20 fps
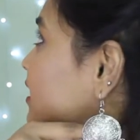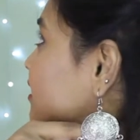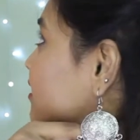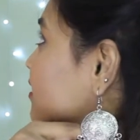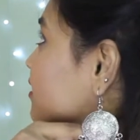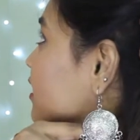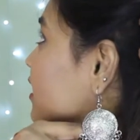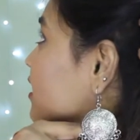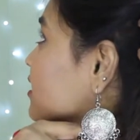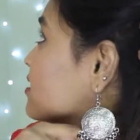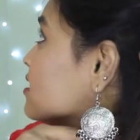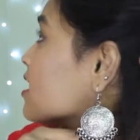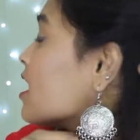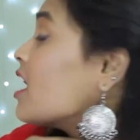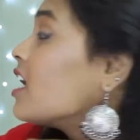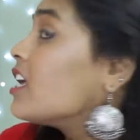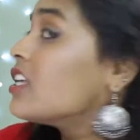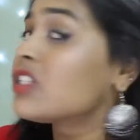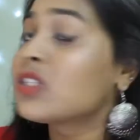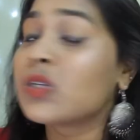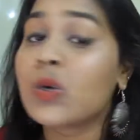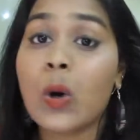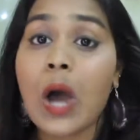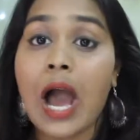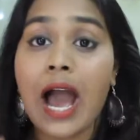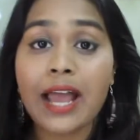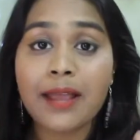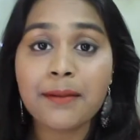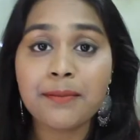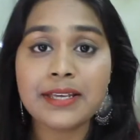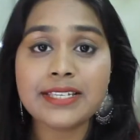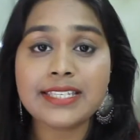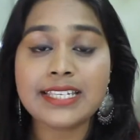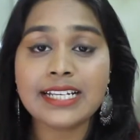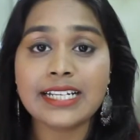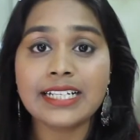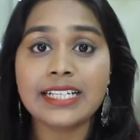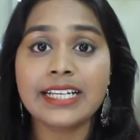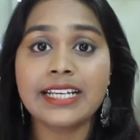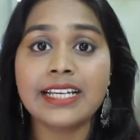earrings. So I
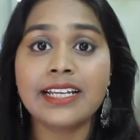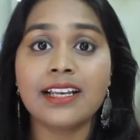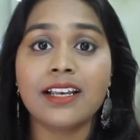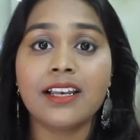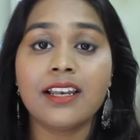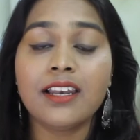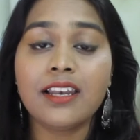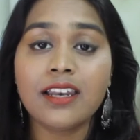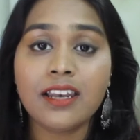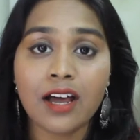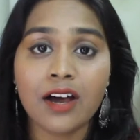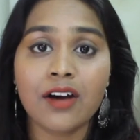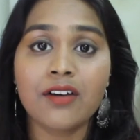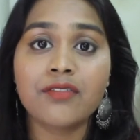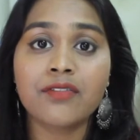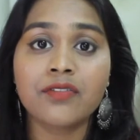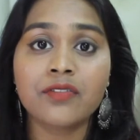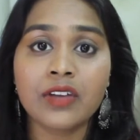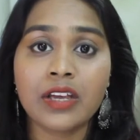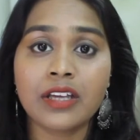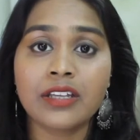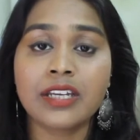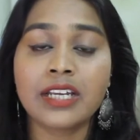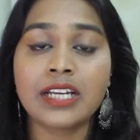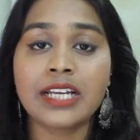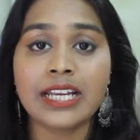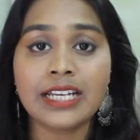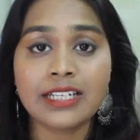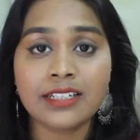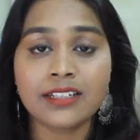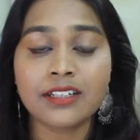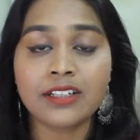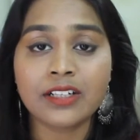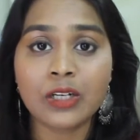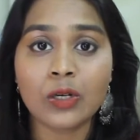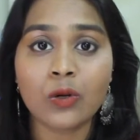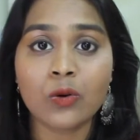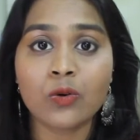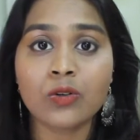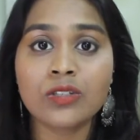basically love wearing Indian
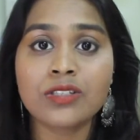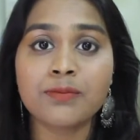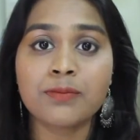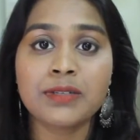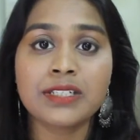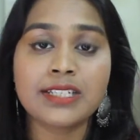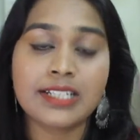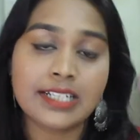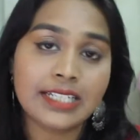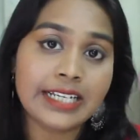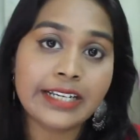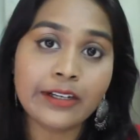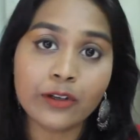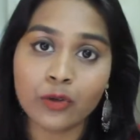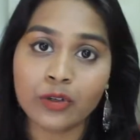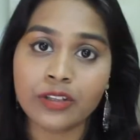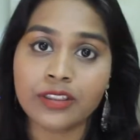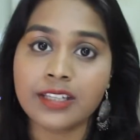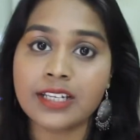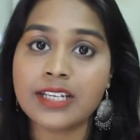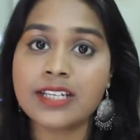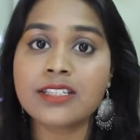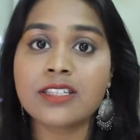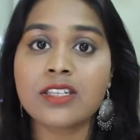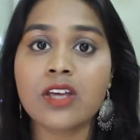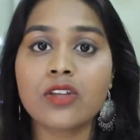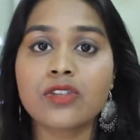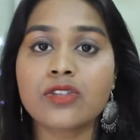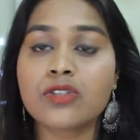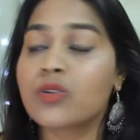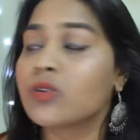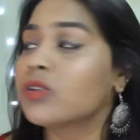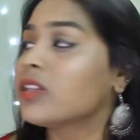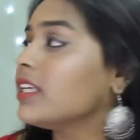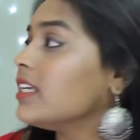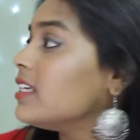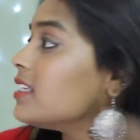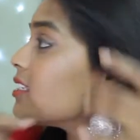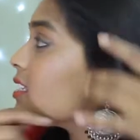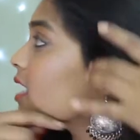clothes, basically kurtis. So
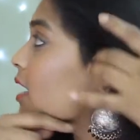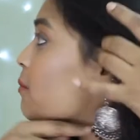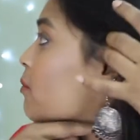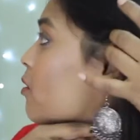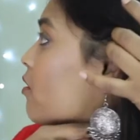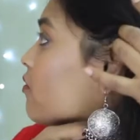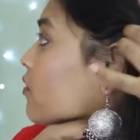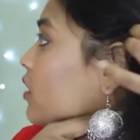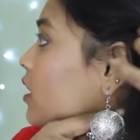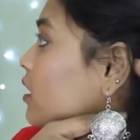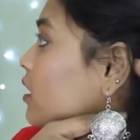these type of